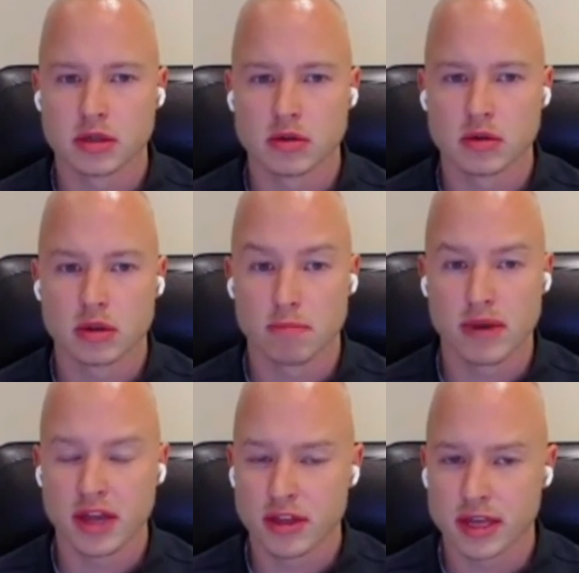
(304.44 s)
to the
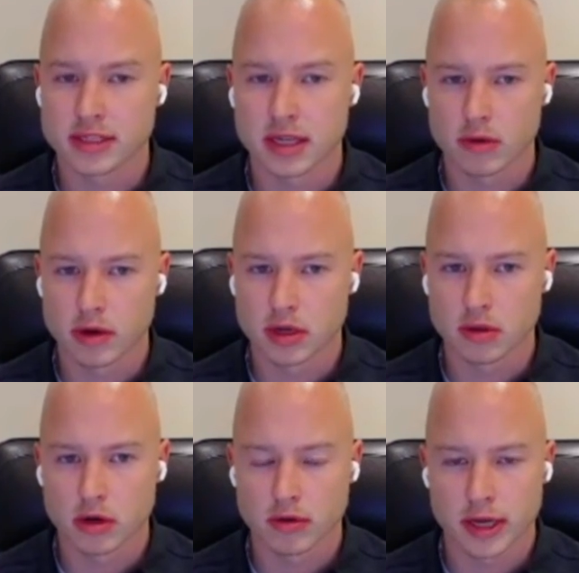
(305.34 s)
big things that is going
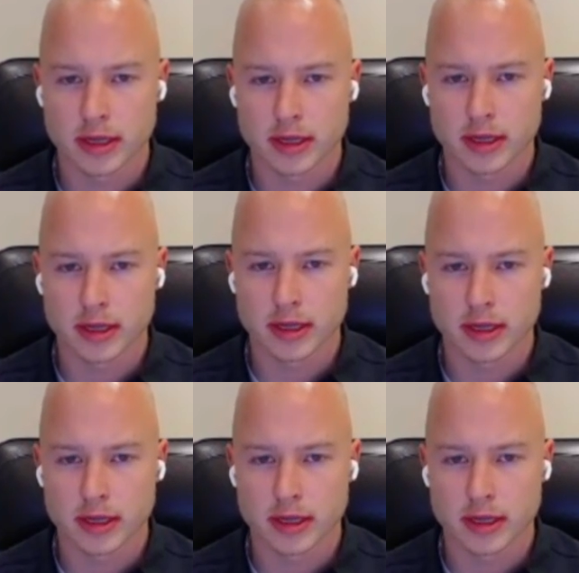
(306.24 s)
on in the world right now.